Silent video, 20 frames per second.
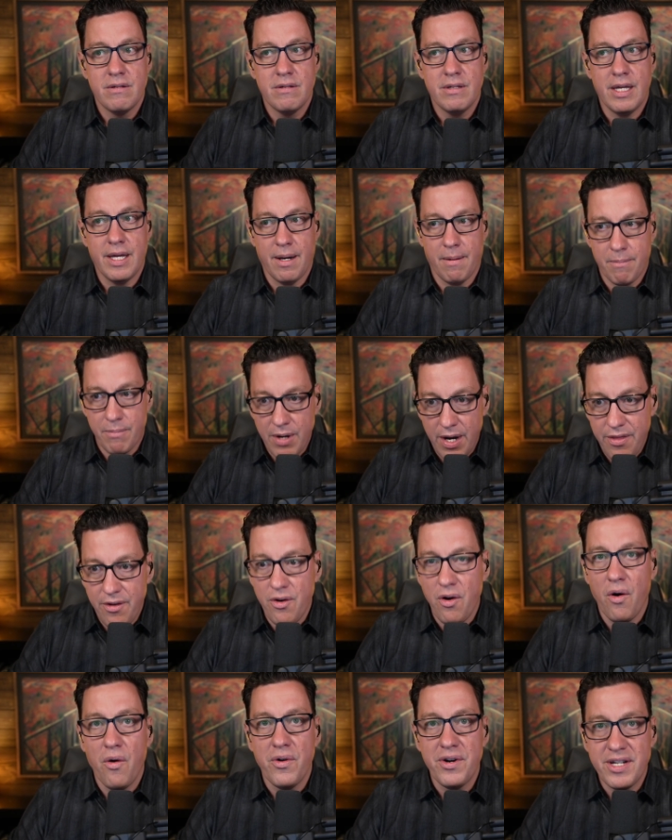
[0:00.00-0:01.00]
That a
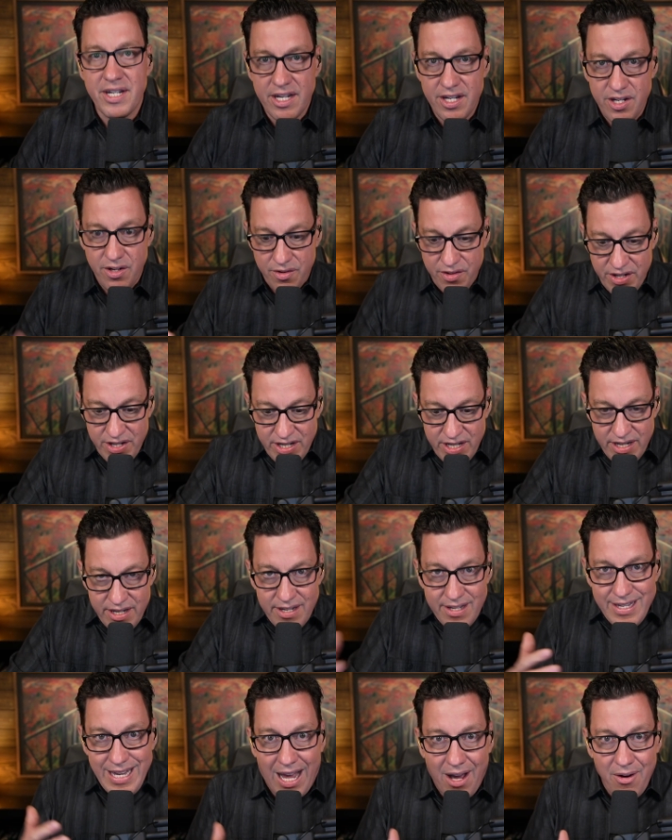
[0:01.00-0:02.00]
brother or sister, this
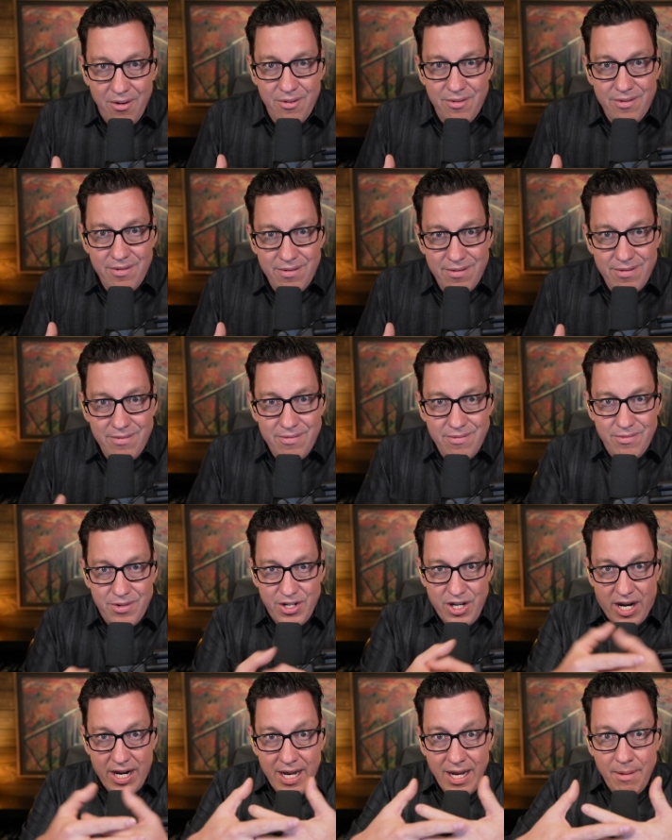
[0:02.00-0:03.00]
is now, we're
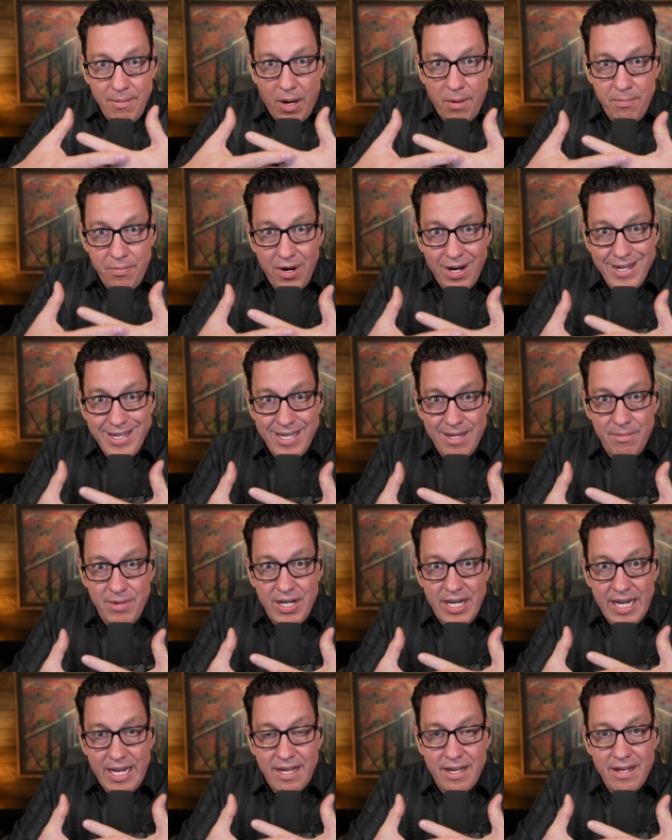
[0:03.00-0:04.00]
talking about
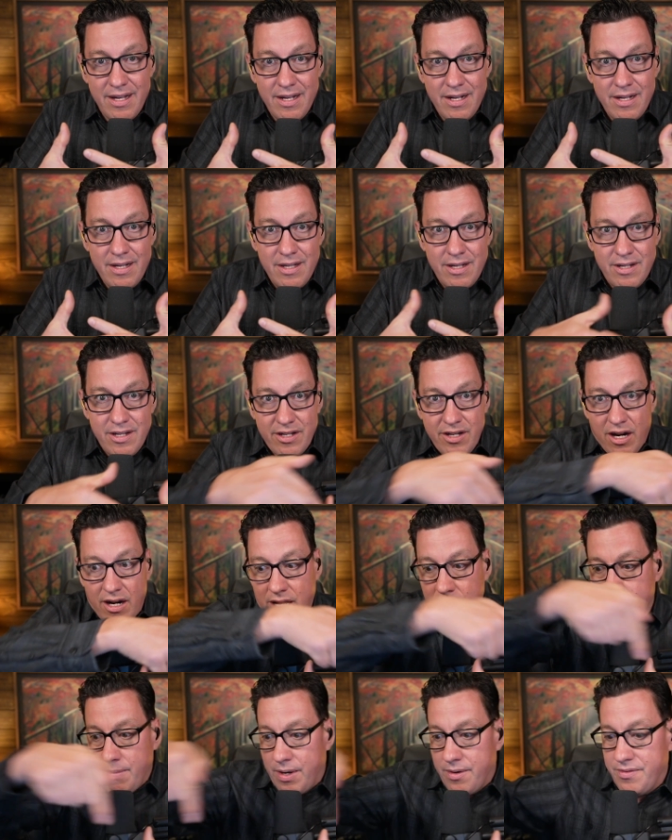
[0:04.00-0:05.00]
proximity. This is
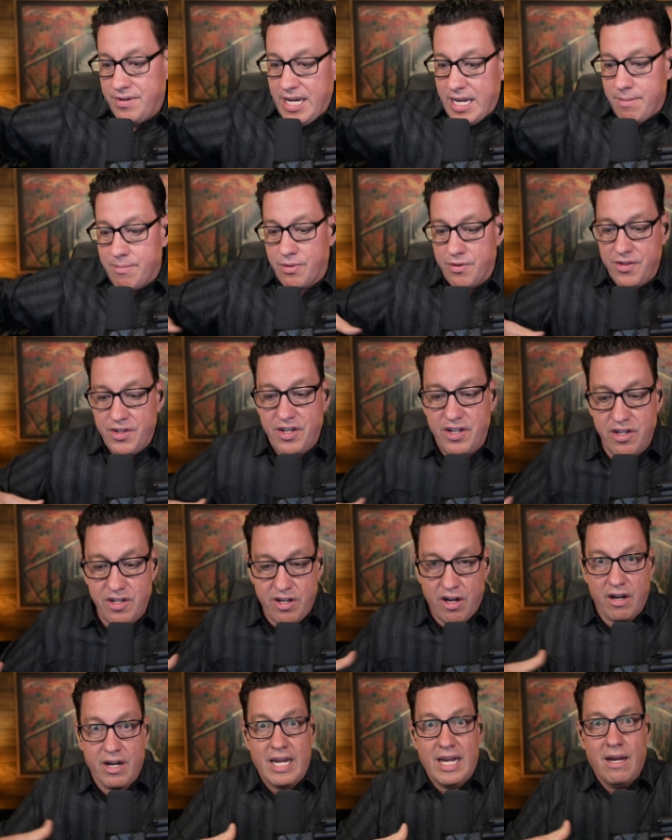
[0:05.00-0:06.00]
talking about neighbor. This is
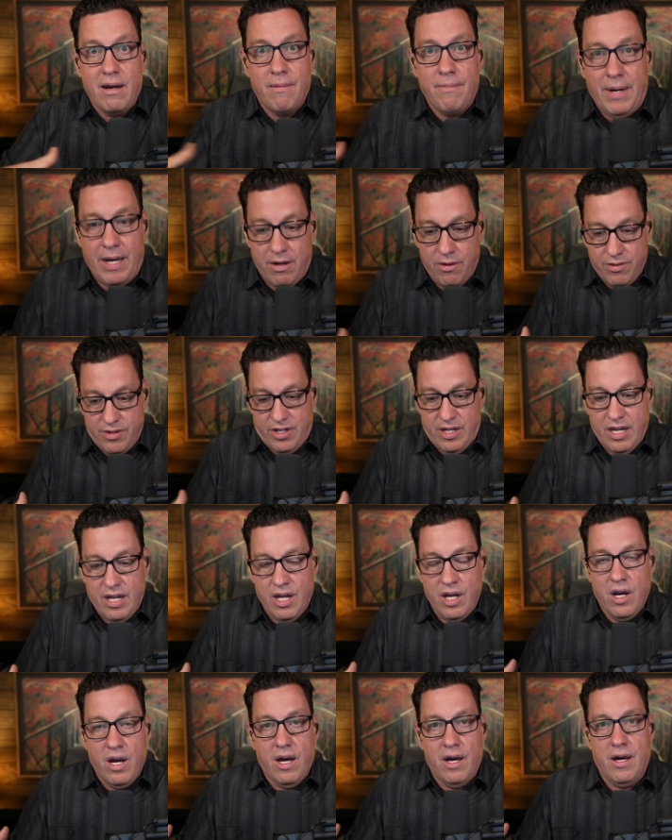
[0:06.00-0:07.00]
talking about
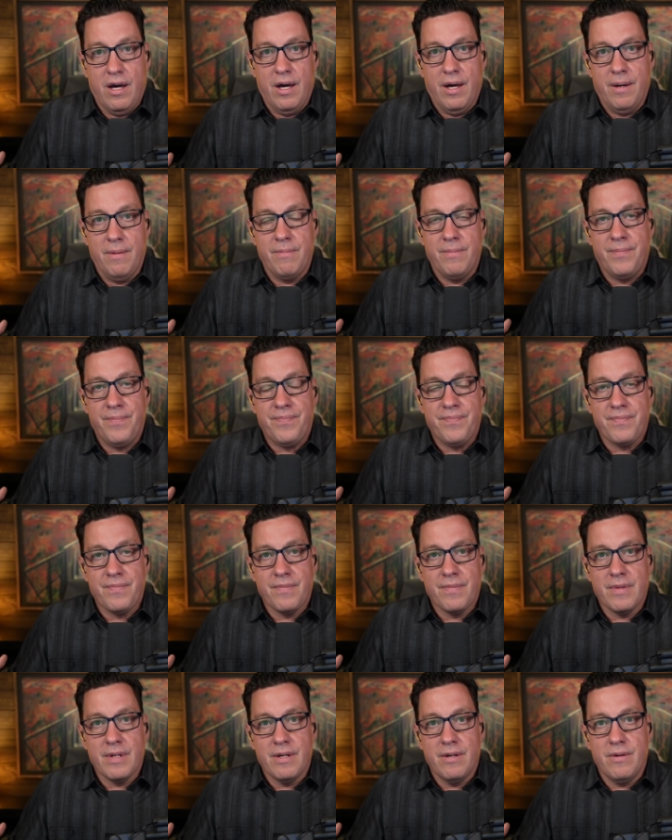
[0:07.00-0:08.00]
um,
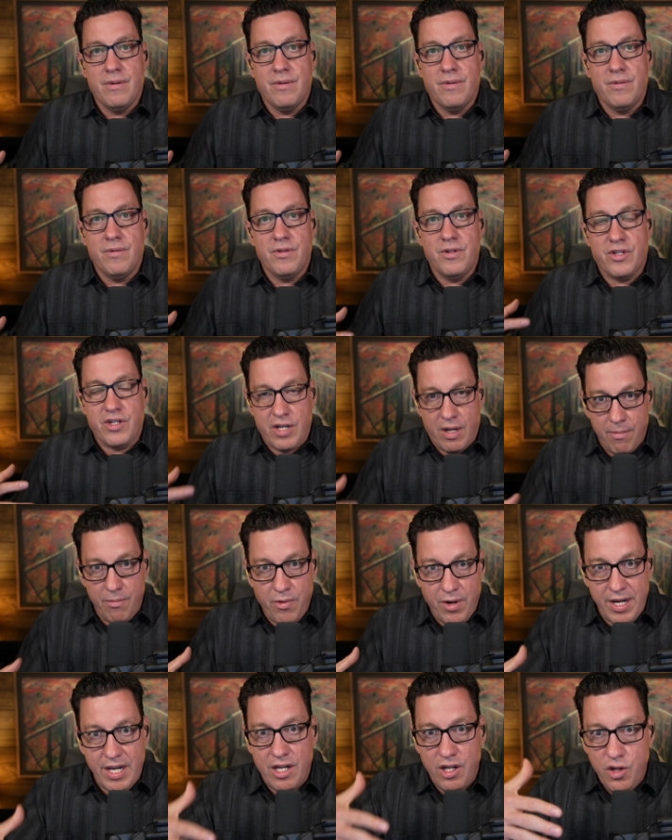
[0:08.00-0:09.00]

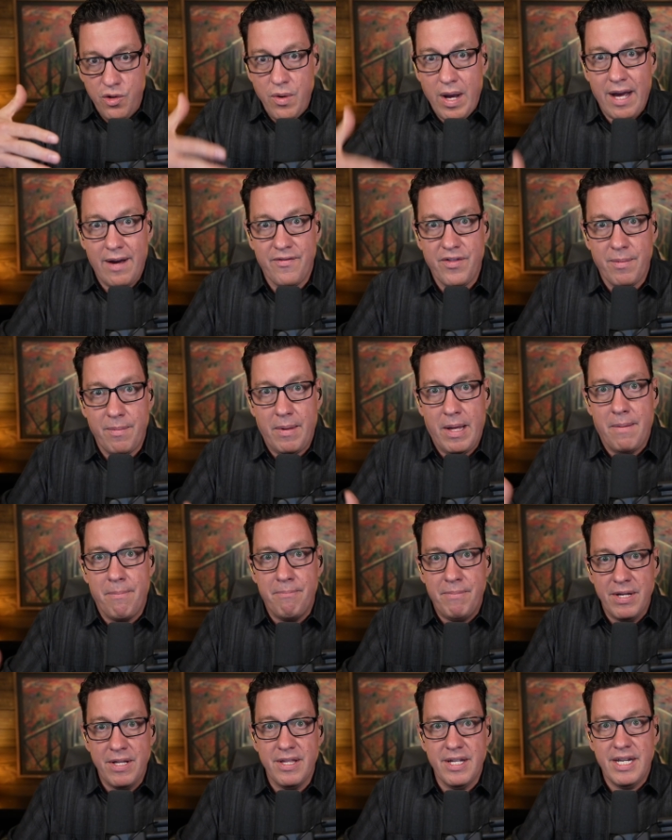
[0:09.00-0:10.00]
someone you have the
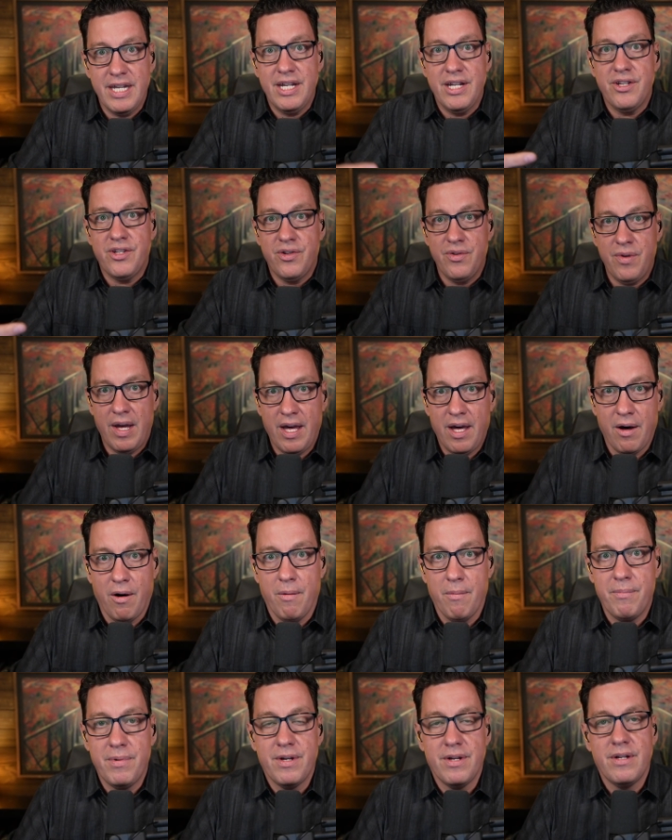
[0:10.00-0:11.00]
ability to
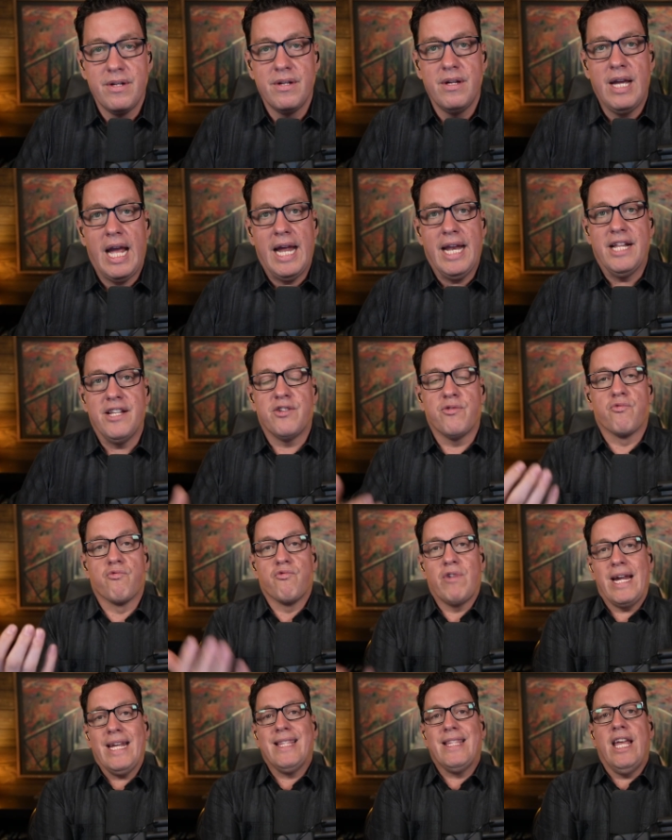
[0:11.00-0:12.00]
help and it's
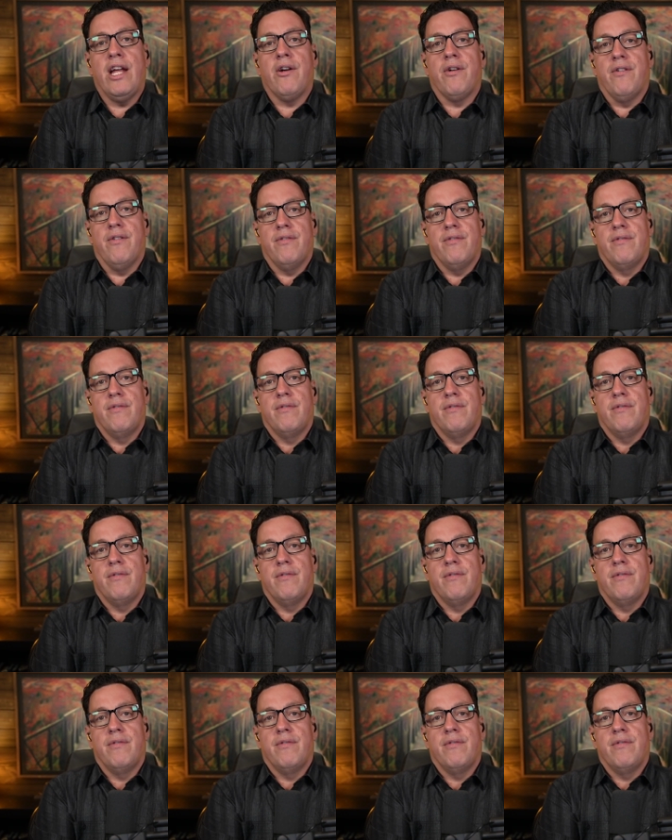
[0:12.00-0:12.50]
right there,